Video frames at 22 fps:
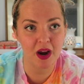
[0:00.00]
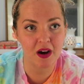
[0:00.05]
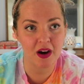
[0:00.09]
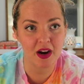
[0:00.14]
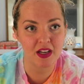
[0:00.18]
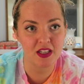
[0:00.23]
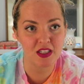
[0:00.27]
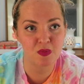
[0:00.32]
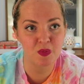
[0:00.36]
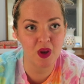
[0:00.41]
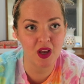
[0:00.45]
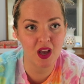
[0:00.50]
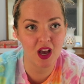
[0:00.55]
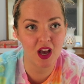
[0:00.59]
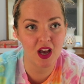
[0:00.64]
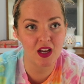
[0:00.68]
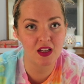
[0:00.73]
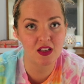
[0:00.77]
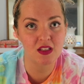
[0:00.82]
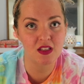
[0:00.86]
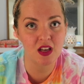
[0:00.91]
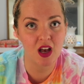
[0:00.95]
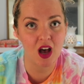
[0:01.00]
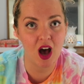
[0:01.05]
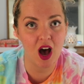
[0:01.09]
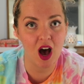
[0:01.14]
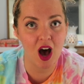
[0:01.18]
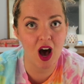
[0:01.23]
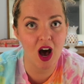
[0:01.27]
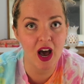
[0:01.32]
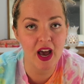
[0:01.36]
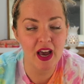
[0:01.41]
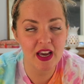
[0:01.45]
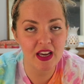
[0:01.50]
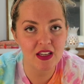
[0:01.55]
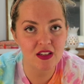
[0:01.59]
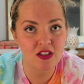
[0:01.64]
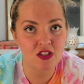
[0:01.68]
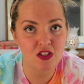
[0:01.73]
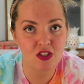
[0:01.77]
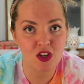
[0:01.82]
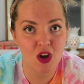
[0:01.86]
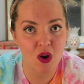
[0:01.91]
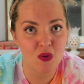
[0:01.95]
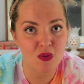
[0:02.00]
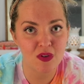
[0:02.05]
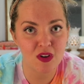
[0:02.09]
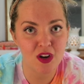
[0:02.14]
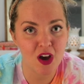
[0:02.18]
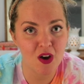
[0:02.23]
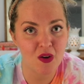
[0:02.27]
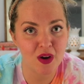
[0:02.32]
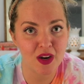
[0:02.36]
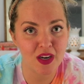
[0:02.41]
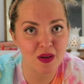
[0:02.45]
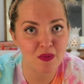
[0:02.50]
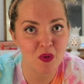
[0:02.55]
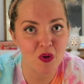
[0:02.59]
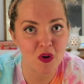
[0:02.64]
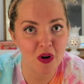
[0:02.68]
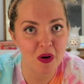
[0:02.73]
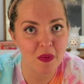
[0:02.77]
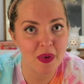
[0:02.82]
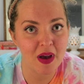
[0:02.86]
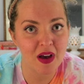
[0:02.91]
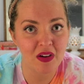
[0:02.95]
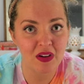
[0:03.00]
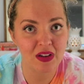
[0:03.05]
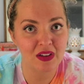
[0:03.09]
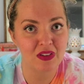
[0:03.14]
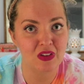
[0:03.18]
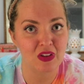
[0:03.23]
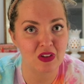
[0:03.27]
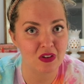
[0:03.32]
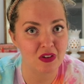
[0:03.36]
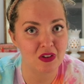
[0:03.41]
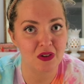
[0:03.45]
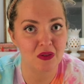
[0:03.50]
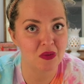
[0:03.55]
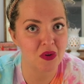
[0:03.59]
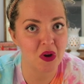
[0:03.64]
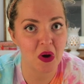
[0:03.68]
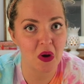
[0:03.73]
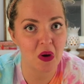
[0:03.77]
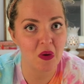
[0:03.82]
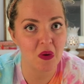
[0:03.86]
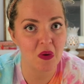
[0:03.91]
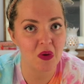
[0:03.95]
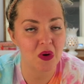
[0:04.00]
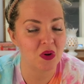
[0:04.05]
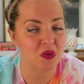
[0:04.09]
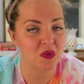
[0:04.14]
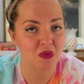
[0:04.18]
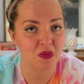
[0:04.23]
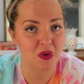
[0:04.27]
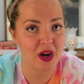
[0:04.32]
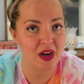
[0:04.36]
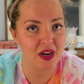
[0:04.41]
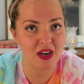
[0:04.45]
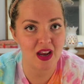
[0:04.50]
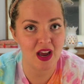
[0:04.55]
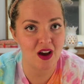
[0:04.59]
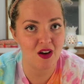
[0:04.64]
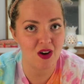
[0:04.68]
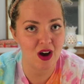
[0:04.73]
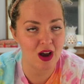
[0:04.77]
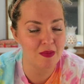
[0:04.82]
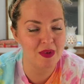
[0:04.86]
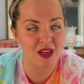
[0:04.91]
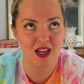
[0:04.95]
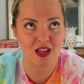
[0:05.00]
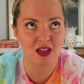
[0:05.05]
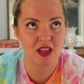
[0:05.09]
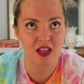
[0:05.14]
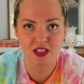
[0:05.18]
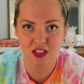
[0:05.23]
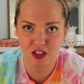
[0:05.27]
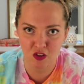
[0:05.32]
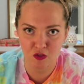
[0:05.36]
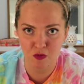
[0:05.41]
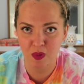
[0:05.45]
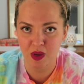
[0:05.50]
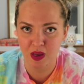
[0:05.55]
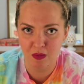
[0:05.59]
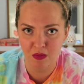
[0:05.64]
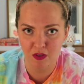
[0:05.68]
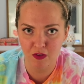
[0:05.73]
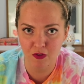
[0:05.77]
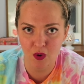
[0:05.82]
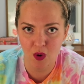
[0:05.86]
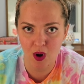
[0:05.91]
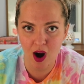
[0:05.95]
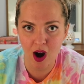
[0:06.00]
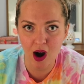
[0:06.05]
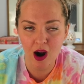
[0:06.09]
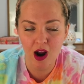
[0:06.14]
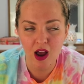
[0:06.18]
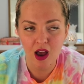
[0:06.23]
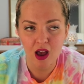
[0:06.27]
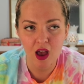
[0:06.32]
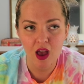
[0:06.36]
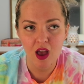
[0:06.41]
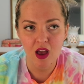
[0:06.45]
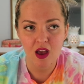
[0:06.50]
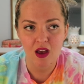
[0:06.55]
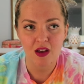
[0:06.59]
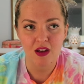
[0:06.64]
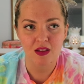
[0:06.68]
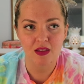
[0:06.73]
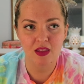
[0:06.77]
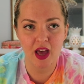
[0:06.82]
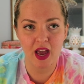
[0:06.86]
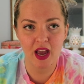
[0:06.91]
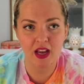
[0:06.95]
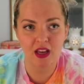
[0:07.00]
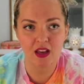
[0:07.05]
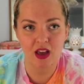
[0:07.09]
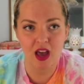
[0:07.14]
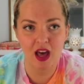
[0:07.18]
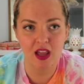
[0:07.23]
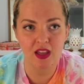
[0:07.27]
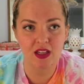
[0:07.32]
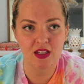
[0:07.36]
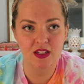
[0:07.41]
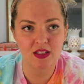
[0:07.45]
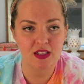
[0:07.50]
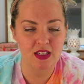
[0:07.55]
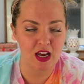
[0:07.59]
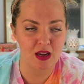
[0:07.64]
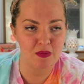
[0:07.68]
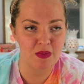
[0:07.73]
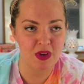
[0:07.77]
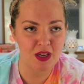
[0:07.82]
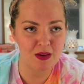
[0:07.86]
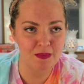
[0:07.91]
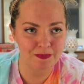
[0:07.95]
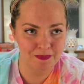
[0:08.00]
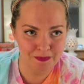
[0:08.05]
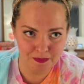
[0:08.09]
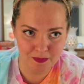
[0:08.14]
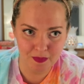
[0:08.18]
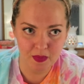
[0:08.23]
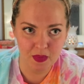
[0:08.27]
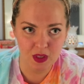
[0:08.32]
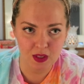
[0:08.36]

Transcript: Paris because I don't know any more about it than you know right now. I mean unless you've been before like Ellie Stedman